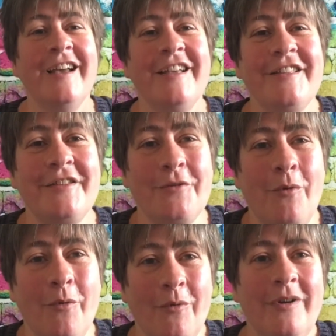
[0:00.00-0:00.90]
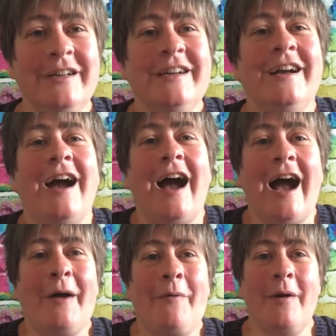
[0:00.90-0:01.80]
So
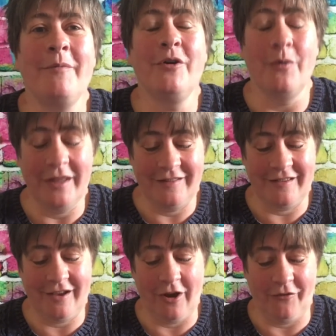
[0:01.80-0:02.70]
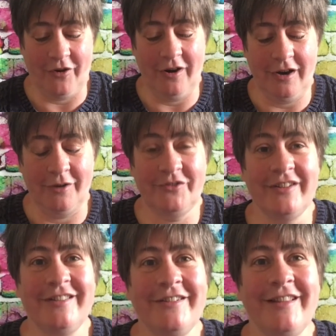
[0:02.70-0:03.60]
what I'm going to cover, I'll
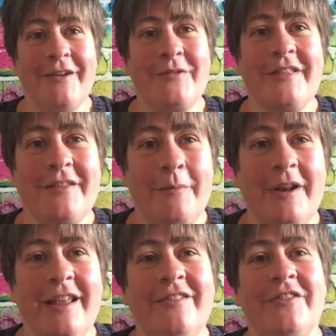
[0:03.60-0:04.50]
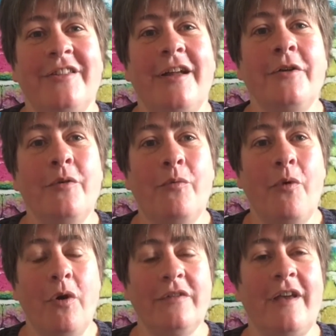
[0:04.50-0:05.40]
just do a little summary just now.
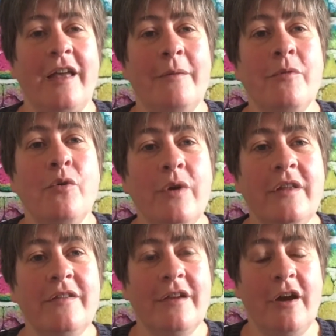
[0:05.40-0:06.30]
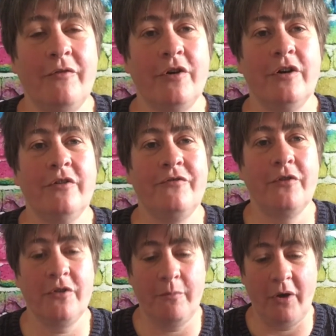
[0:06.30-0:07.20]
What I am going to cover for
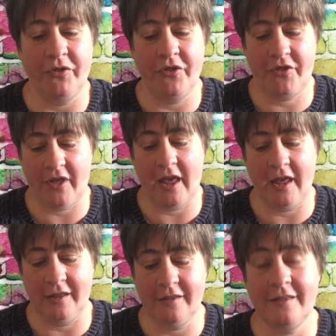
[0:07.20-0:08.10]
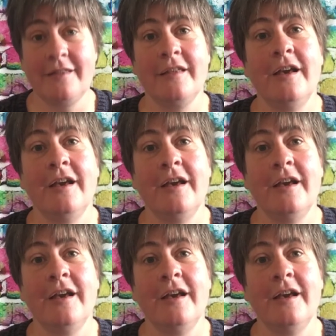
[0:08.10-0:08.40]
the month is